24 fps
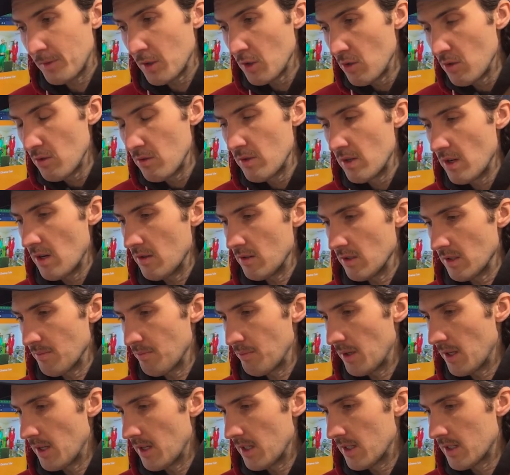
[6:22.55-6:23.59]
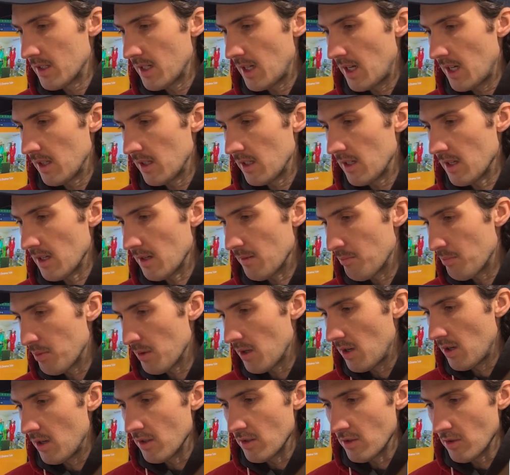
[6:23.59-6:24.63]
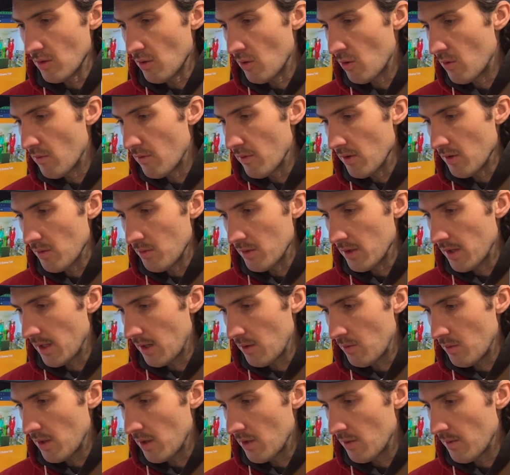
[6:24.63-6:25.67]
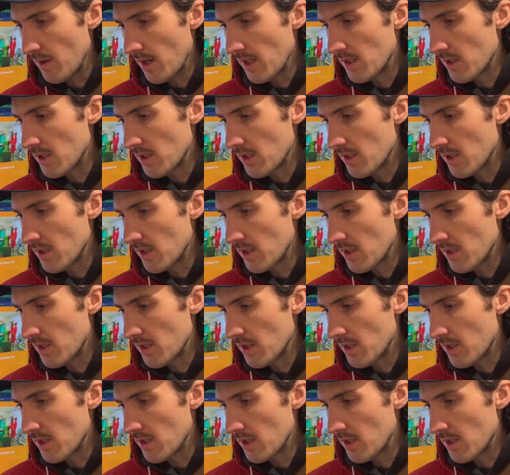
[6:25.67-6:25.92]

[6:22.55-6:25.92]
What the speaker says: who knows, but it's not like bronze over with a red